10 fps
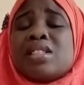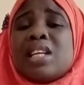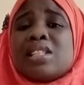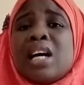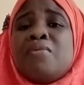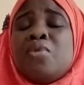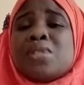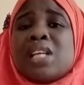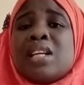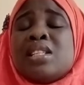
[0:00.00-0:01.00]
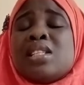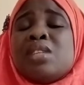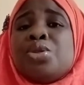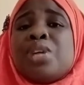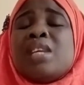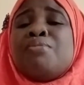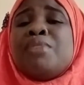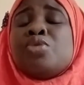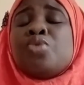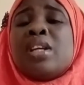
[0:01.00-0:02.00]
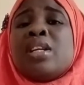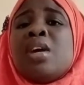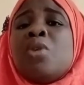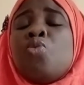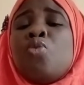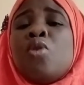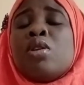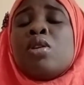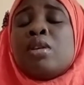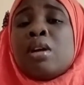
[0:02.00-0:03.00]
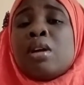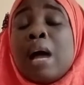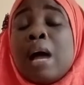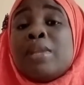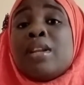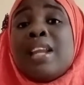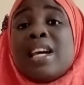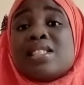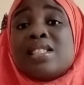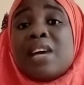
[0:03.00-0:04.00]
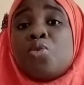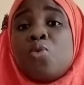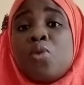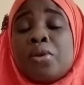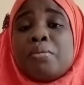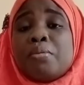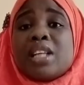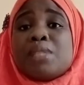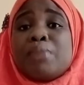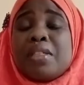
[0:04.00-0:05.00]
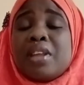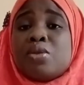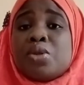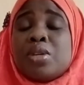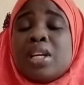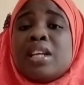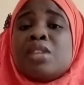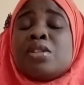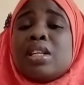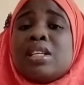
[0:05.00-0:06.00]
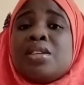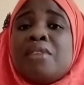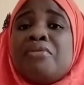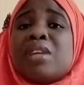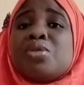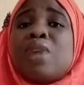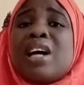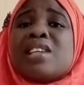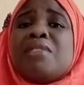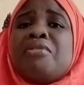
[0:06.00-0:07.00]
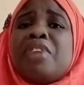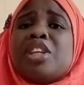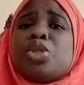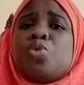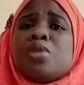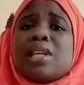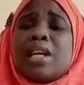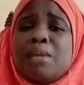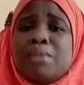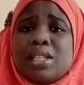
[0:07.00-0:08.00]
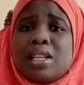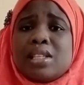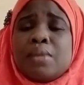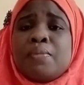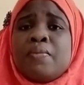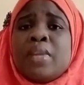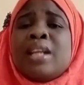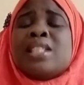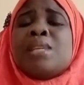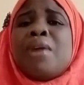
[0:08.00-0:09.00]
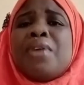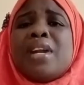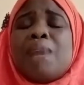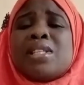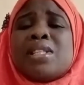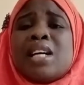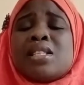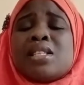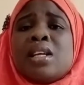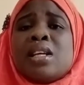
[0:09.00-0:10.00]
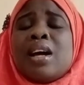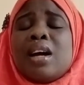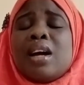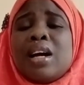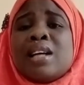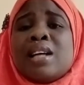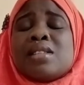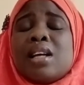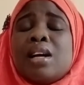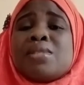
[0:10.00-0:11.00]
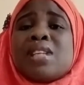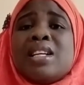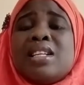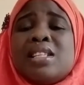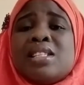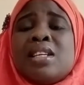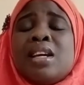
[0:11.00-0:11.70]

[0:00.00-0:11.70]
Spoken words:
that have low salinity, usually between less than 1 part per thousand is referred to as the freshwater habitat. The marine habitat has salinity